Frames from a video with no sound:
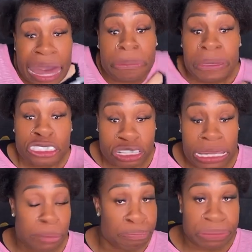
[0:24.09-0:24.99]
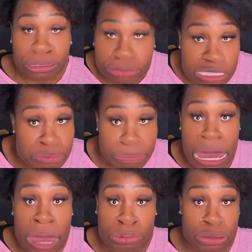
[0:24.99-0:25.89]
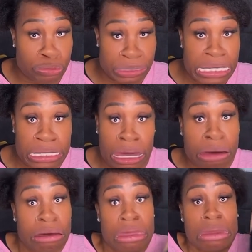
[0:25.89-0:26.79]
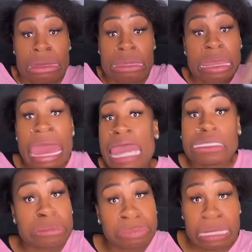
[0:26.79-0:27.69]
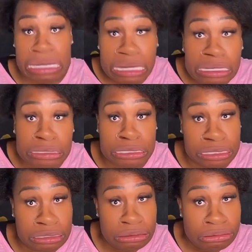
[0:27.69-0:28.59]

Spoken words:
I've been trying to build this bar with Rico, and it hasn't been easy.